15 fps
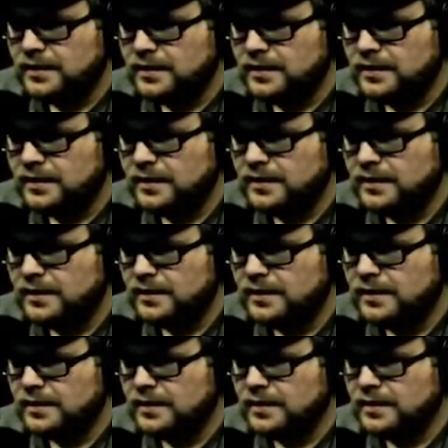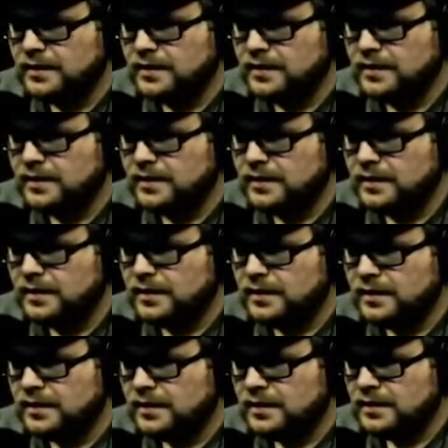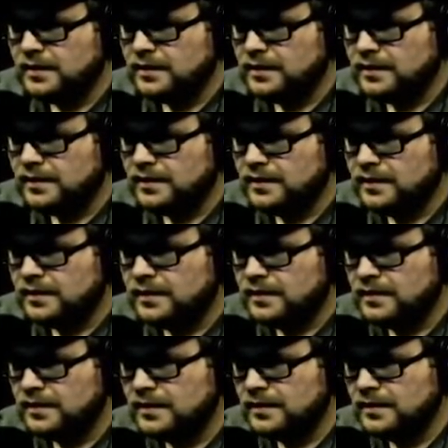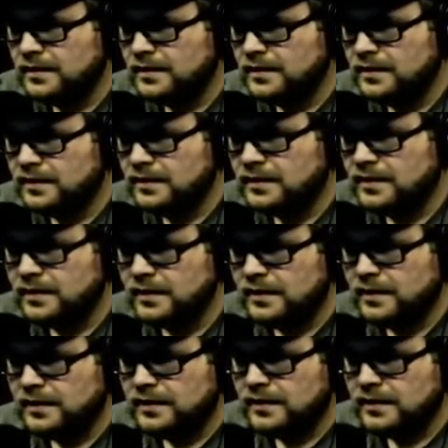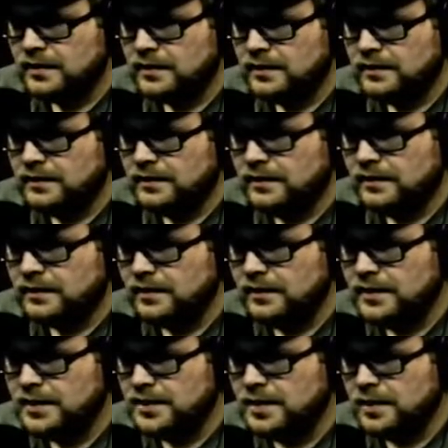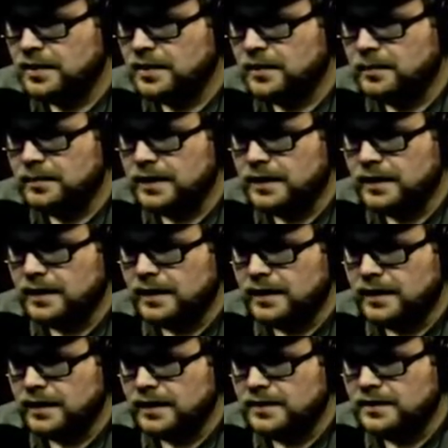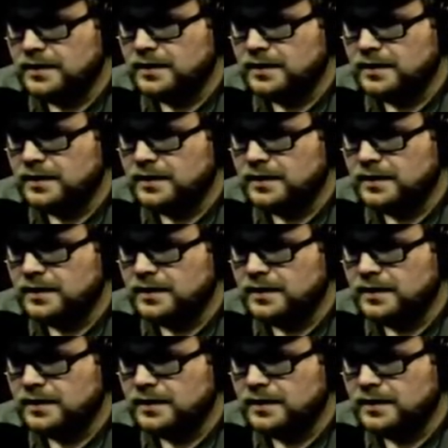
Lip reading: (not speaking)